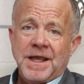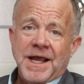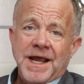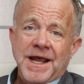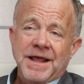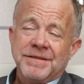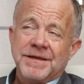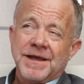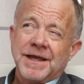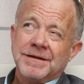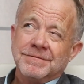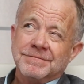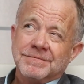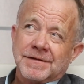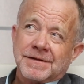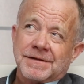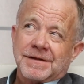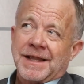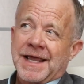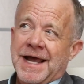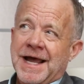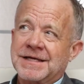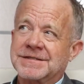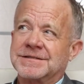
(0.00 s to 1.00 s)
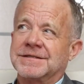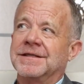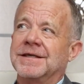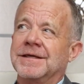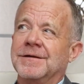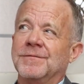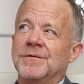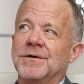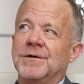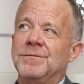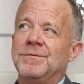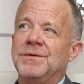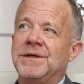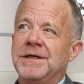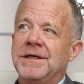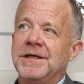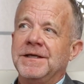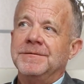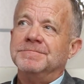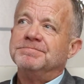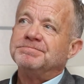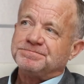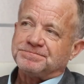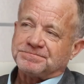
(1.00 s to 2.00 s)
And then lastly would
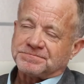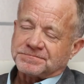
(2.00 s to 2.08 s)
be